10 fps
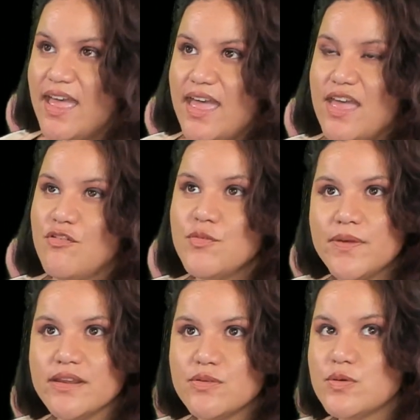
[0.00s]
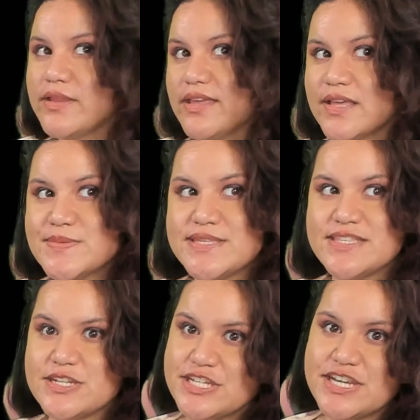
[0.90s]
Everybody who like comes
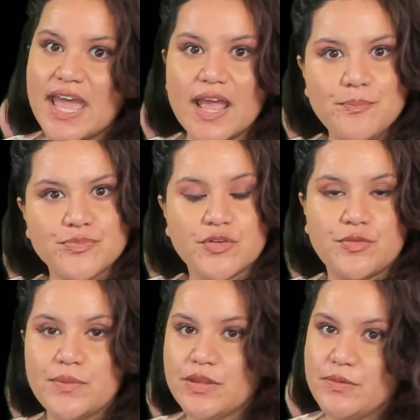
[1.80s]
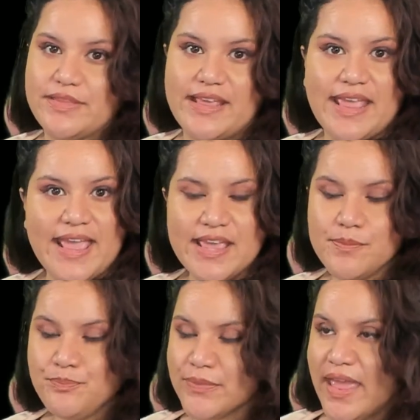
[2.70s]
into the chat, you're familiar with the game.